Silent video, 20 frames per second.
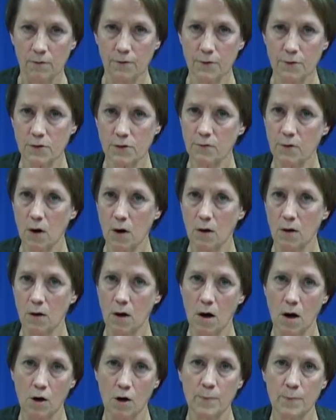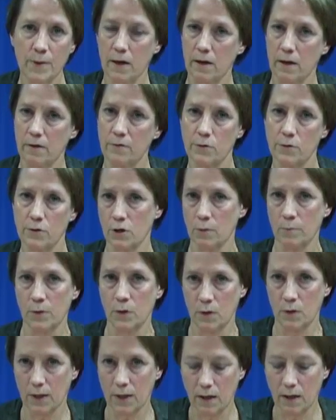First of all behaviors
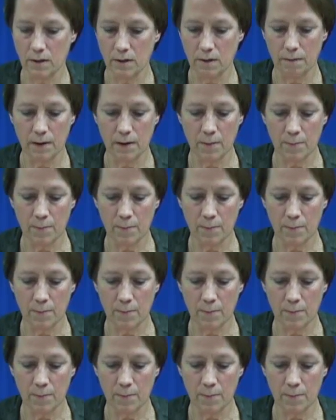communicate.